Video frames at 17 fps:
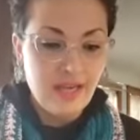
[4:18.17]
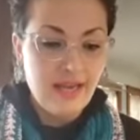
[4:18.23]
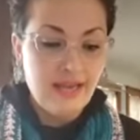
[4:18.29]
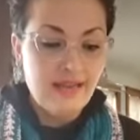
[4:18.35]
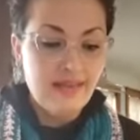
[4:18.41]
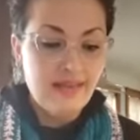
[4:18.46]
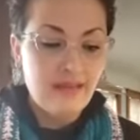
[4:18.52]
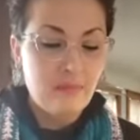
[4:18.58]

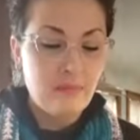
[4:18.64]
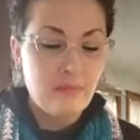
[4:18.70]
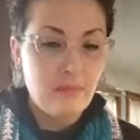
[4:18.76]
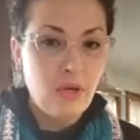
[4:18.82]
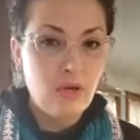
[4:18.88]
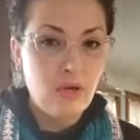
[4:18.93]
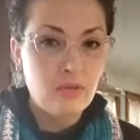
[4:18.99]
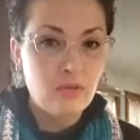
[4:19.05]
and then the
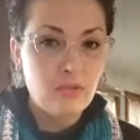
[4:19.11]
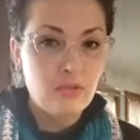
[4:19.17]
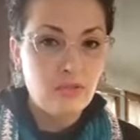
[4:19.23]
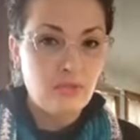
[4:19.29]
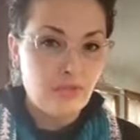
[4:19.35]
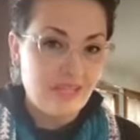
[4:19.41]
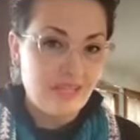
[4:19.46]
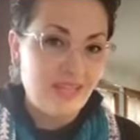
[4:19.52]
post
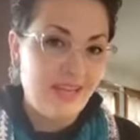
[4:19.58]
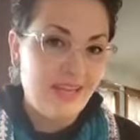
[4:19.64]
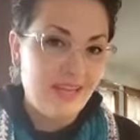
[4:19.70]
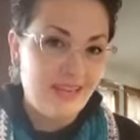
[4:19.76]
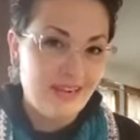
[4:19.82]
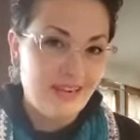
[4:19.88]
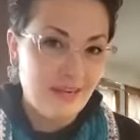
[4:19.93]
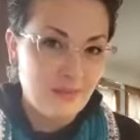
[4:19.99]
with the
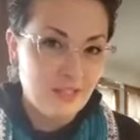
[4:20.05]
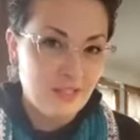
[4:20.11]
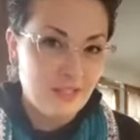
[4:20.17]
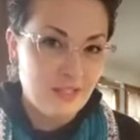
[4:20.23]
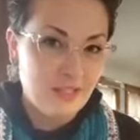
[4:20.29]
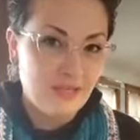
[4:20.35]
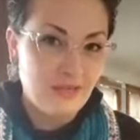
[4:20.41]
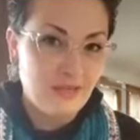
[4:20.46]
hanging
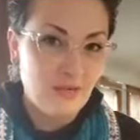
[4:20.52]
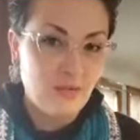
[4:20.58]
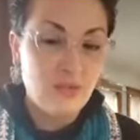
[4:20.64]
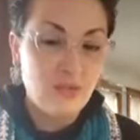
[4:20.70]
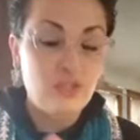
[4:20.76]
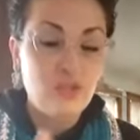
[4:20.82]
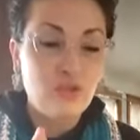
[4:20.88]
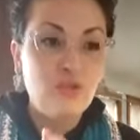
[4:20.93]
option
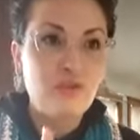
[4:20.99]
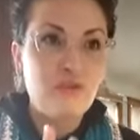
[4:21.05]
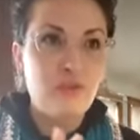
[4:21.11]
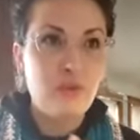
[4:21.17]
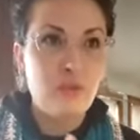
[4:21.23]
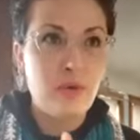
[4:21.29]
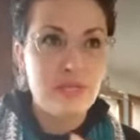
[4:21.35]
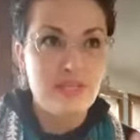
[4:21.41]
with 2
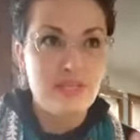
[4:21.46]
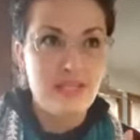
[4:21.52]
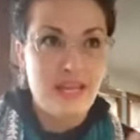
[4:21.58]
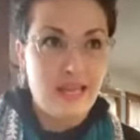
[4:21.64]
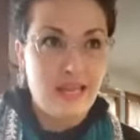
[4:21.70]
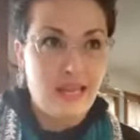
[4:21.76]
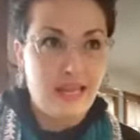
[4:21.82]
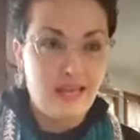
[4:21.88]
different ways to
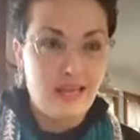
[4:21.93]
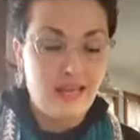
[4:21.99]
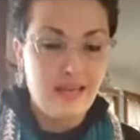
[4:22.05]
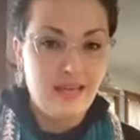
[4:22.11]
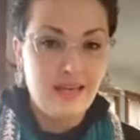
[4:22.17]
hang it.